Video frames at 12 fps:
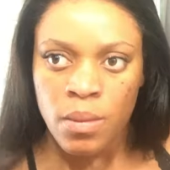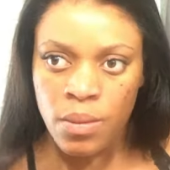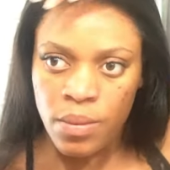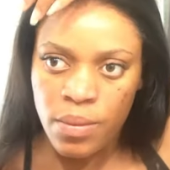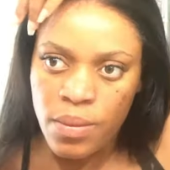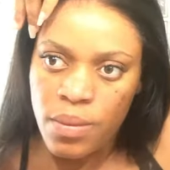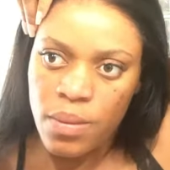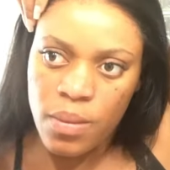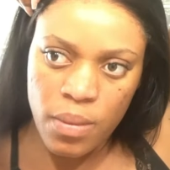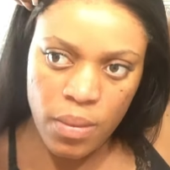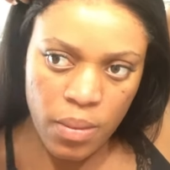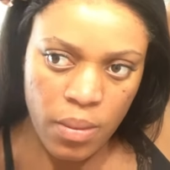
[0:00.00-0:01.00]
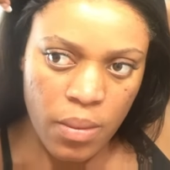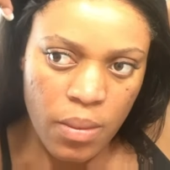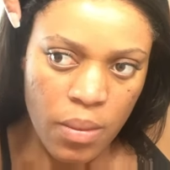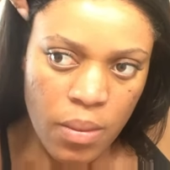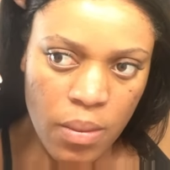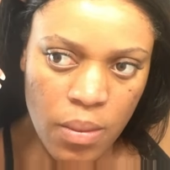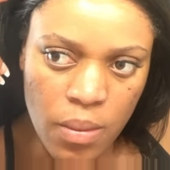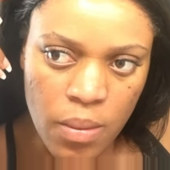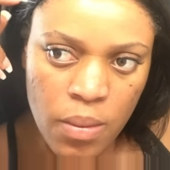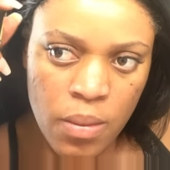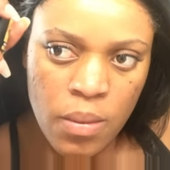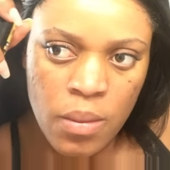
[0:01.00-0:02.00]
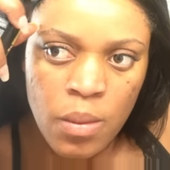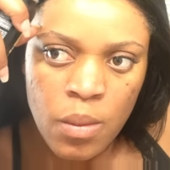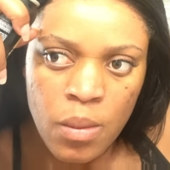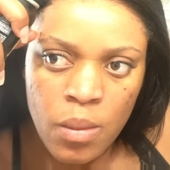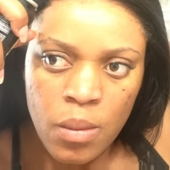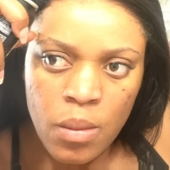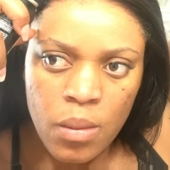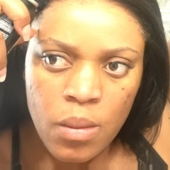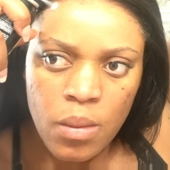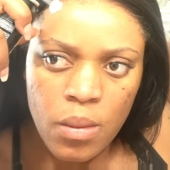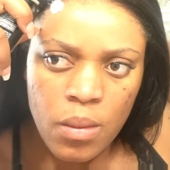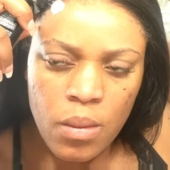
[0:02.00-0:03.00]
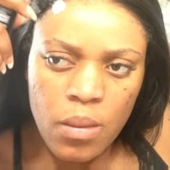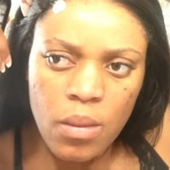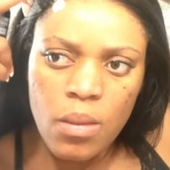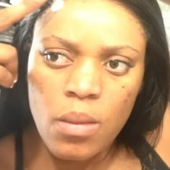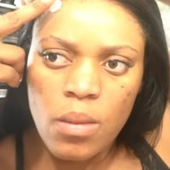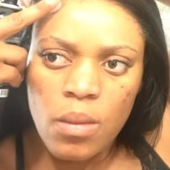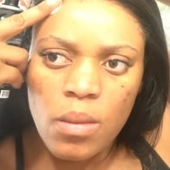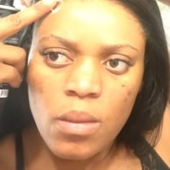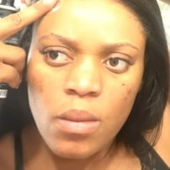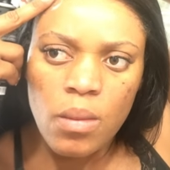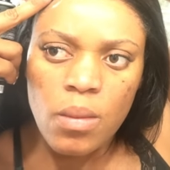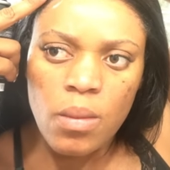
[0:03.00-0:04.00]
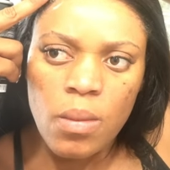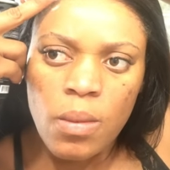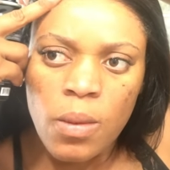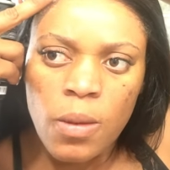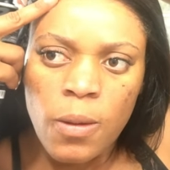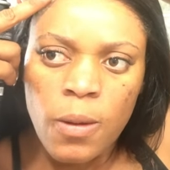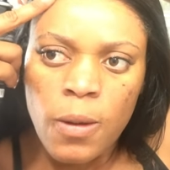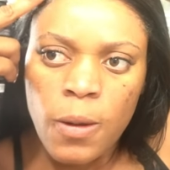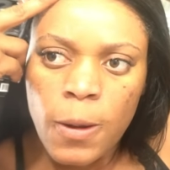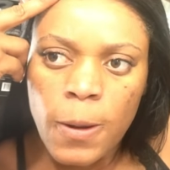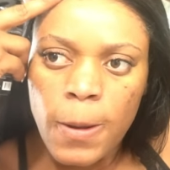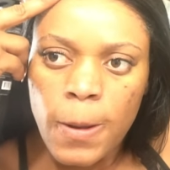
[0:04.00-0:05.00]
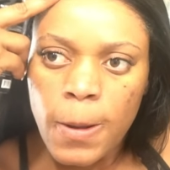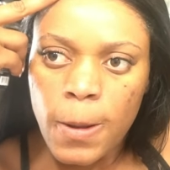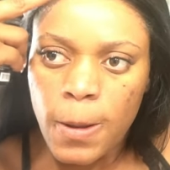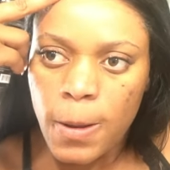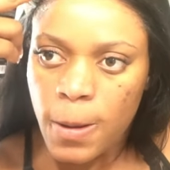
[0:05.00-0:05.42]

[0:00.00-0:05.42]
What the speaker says: No one is speaking in this clip.